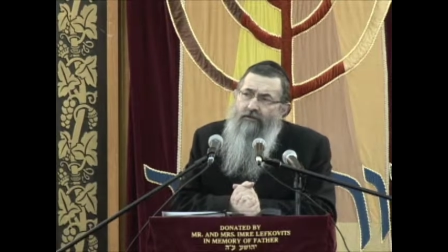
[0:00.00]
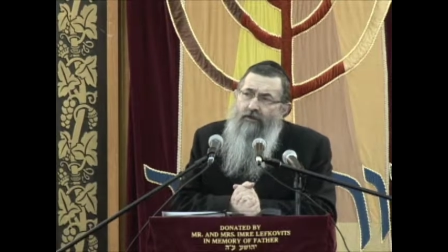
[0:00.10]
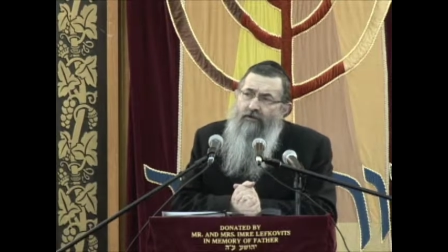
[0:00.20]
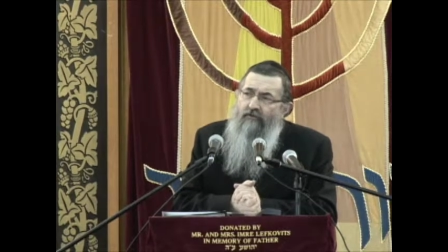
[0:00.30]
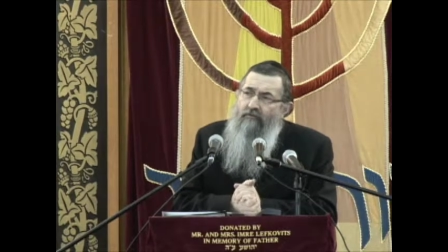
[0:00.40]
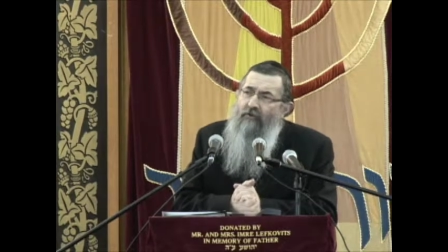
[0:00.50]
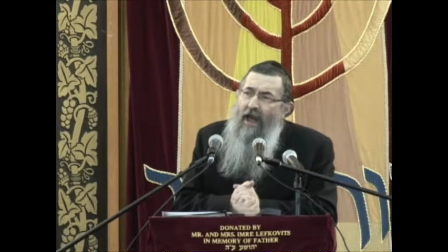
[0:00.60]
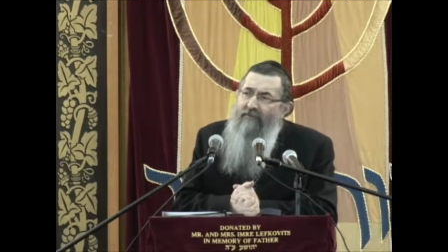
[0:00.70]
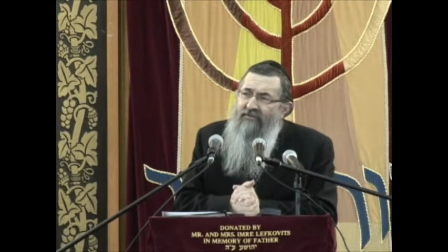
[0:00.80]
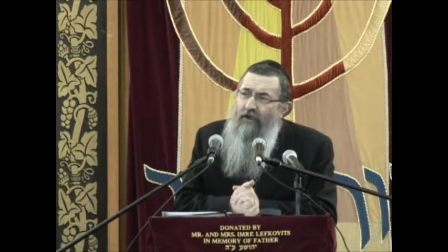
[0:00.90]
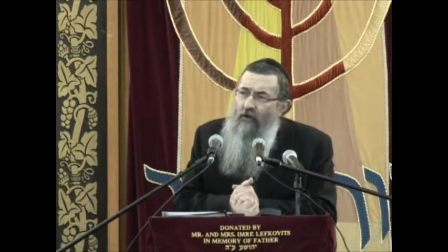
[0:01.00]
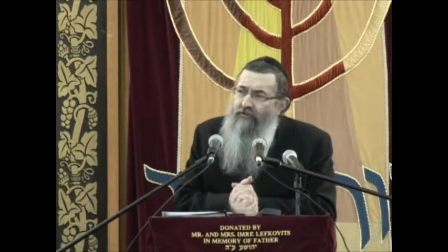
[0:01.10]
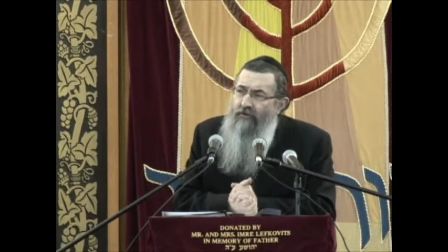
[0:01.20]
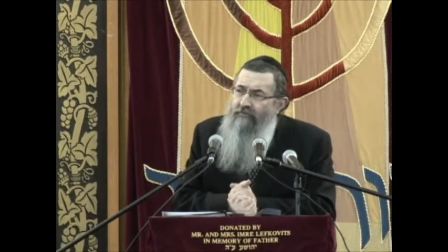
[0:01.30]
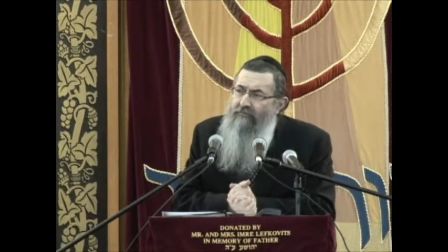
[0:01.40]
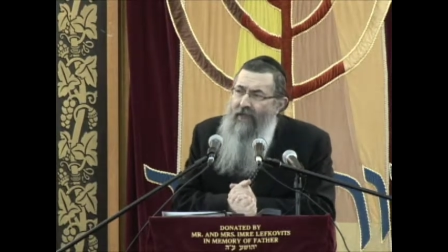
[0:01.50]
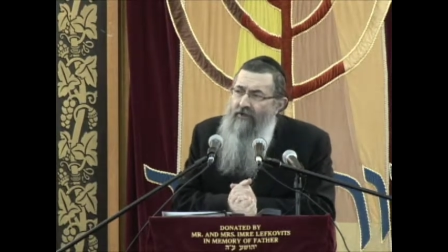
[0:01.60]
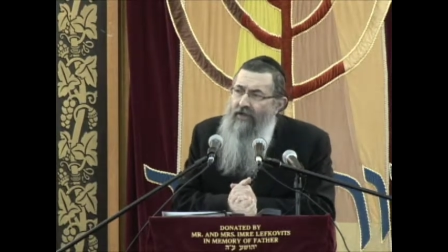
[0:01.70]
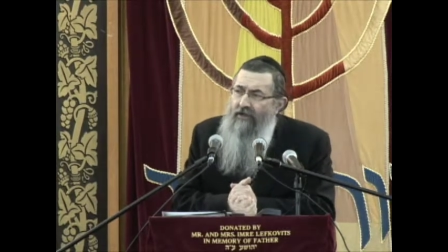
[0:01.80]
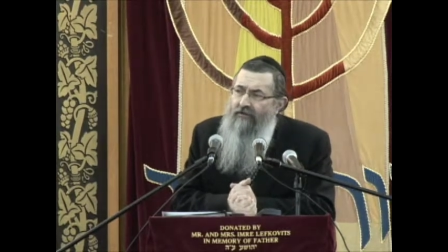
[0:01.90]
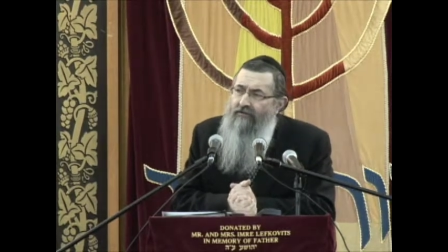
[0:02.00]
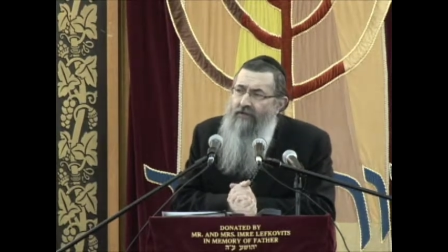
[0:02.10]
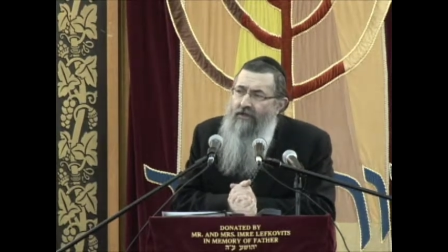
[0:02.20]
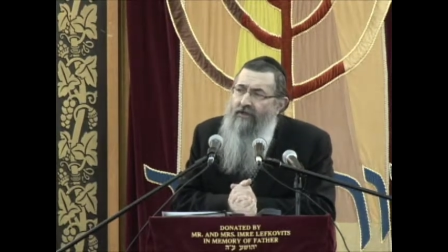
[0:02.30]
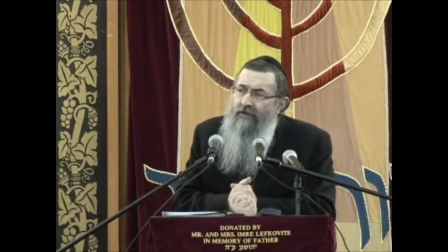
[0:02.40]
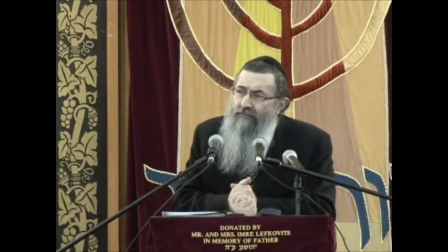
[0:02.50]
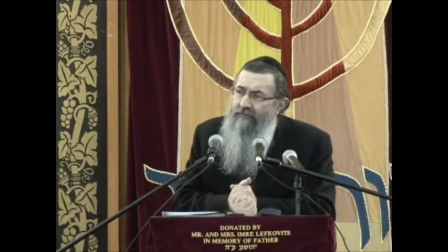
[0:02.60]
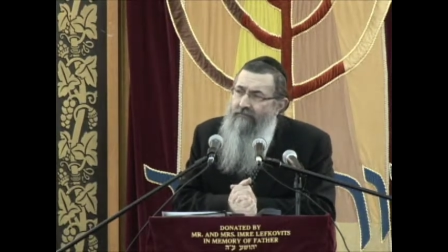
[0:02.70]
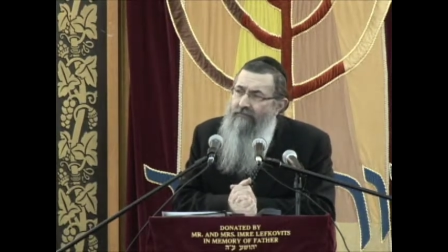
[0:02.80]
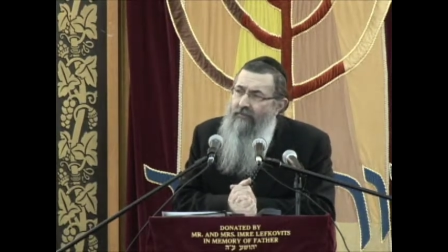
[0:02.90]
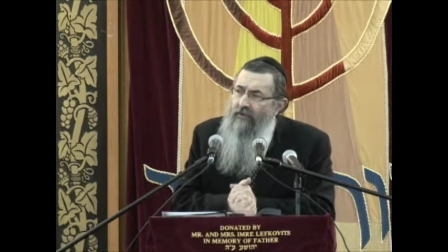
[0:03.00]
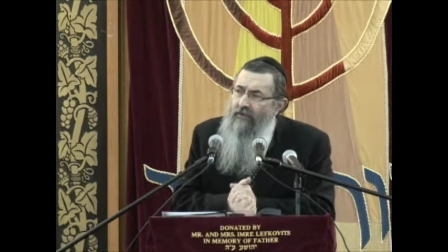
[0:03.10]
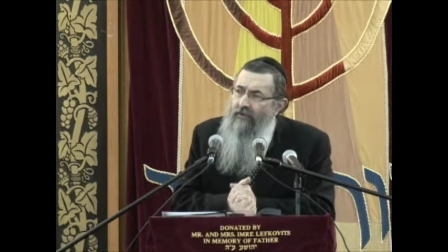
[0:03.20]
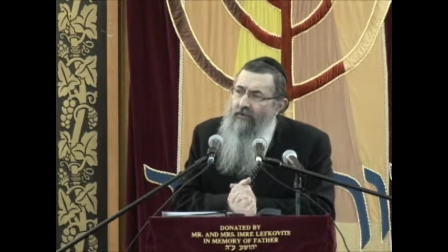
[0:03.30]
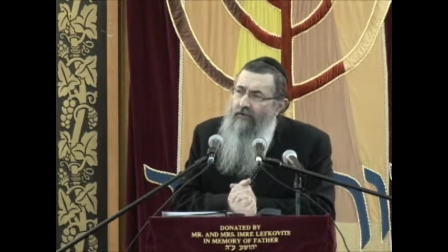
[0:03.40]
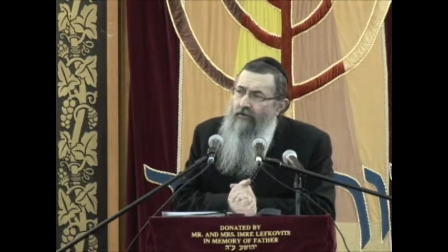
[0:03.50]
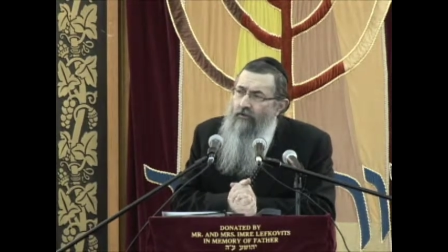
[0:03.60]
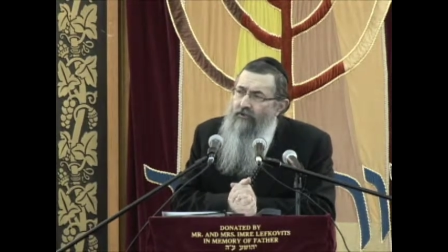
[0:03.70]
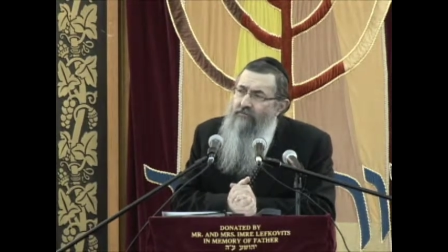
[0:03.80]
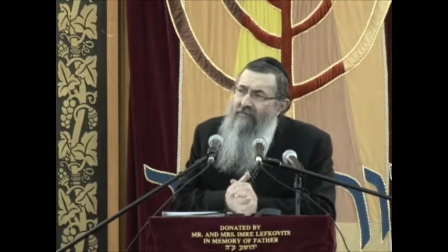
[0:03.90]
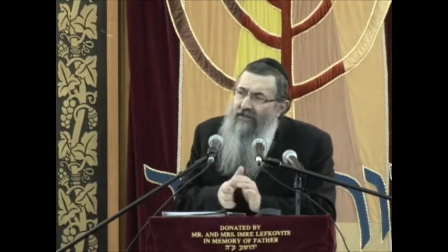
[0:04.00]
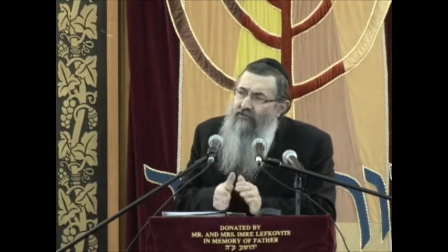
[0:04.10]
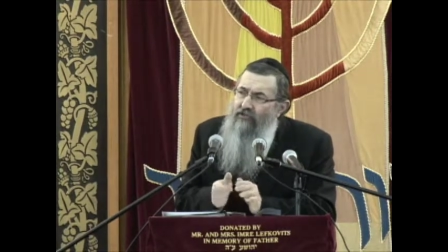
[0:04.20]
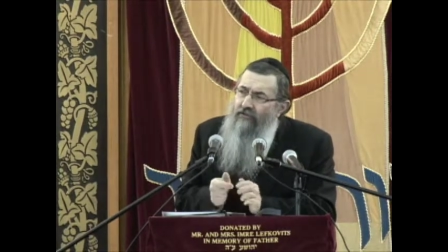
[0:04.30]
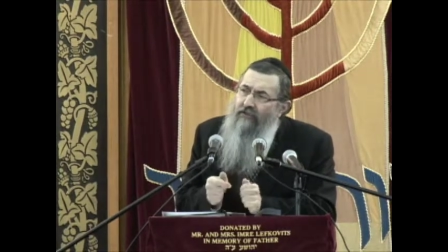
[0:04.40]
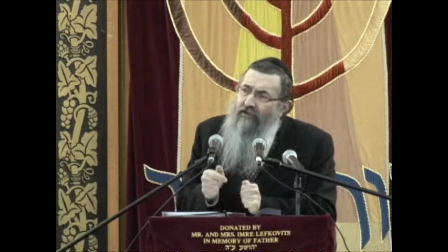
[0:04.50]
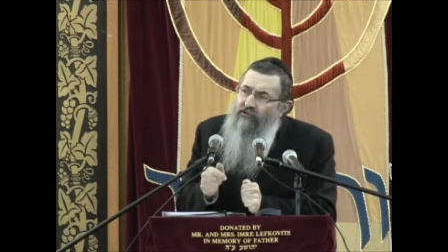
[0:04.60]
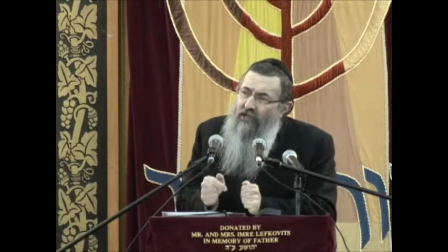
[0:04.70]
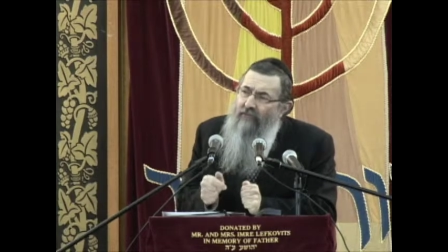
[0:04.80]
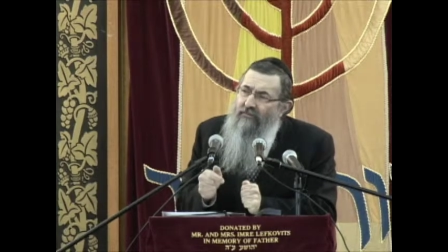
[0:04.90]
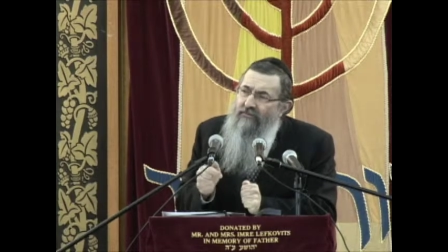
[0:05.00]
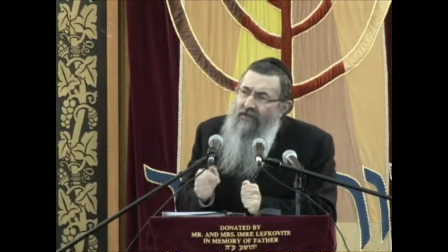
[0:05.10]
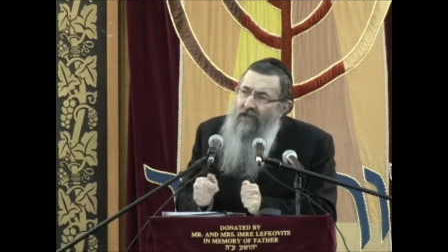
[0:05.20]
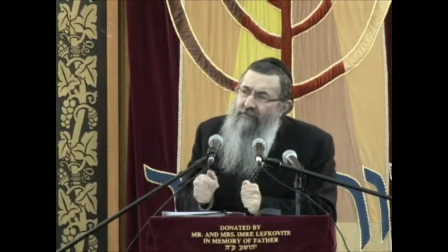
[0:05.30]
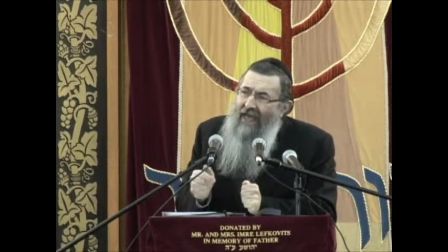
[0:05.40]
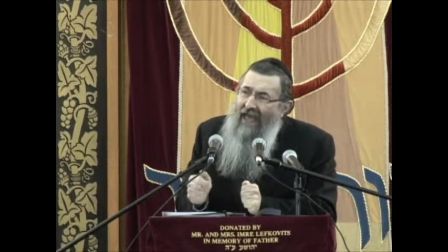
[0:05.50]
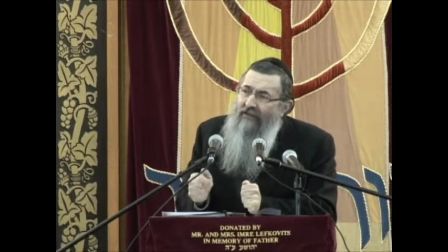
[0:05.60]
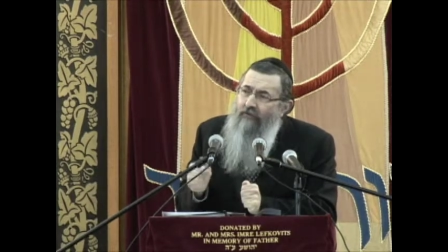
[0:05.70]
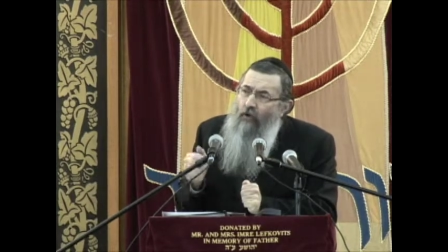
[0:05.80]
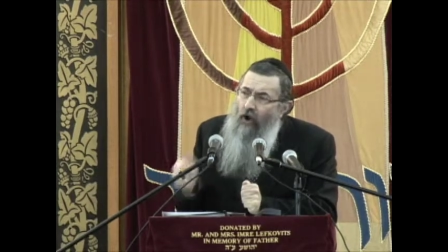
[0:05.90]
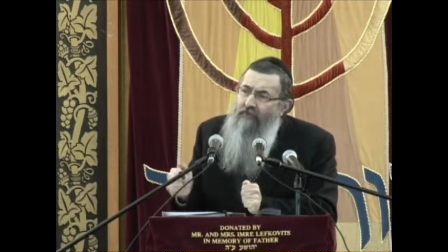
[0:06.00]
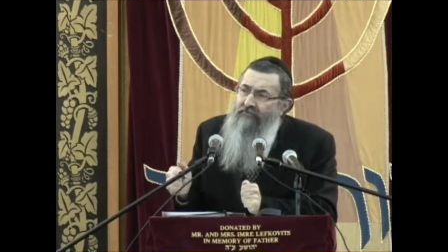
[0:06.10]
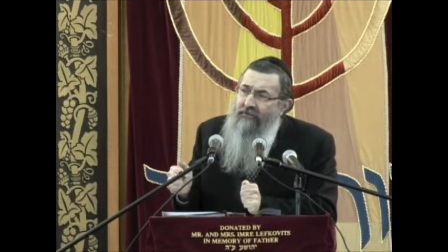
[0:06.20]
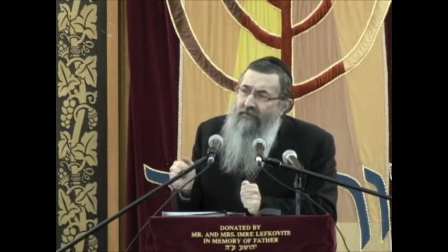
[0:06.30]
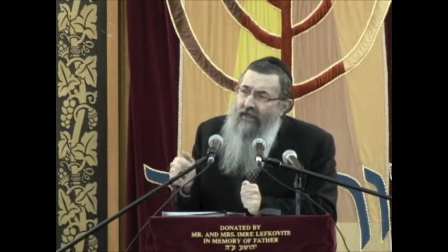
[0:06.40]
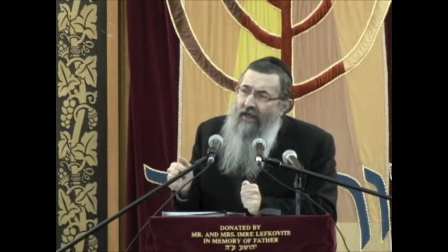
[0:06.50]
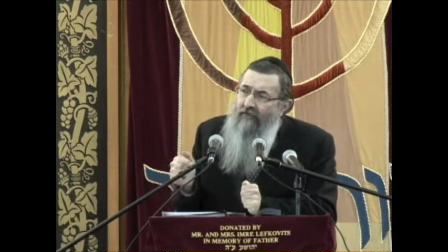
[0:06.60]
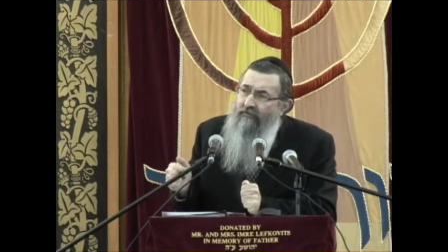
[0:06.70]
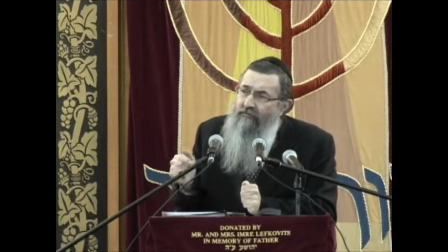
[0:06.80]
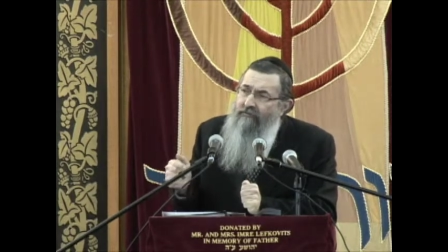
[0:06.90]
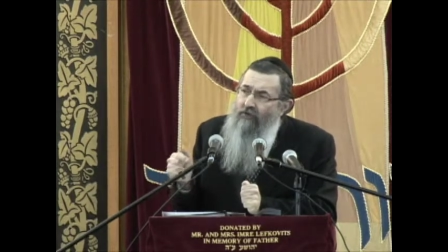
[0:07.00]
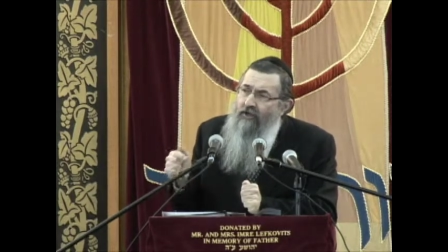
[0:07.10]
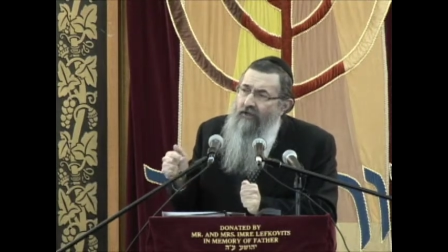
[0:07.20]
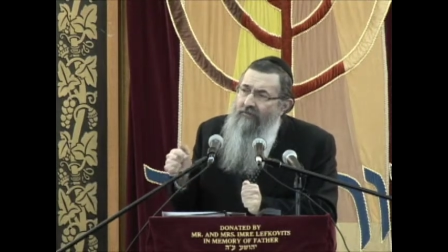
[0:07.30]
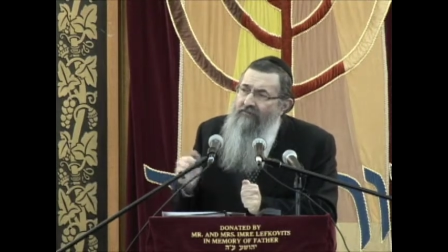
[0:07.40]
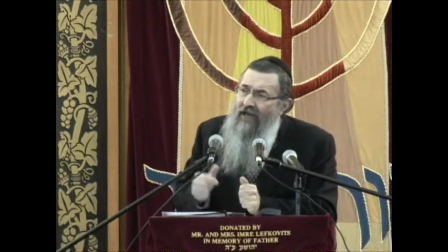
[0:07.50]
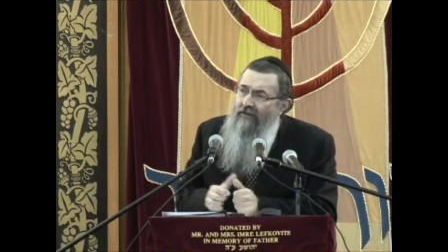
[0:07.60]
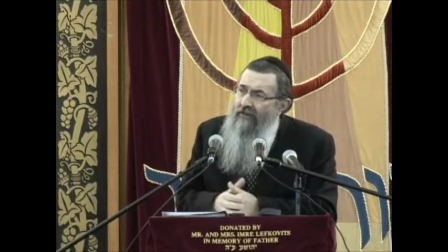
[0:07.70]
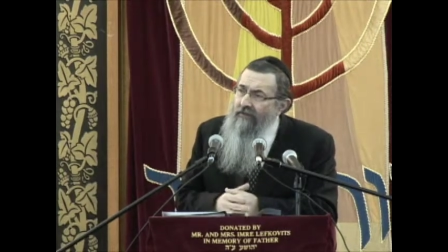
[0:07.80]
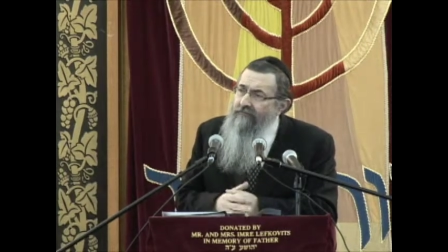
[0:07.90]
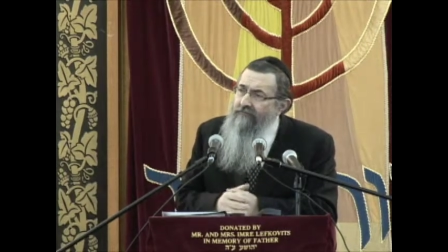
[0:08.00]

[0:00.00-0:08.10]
There is perhaps no other perek in Tehillim which mentions Hashem's name as often as the prakim of Hallel.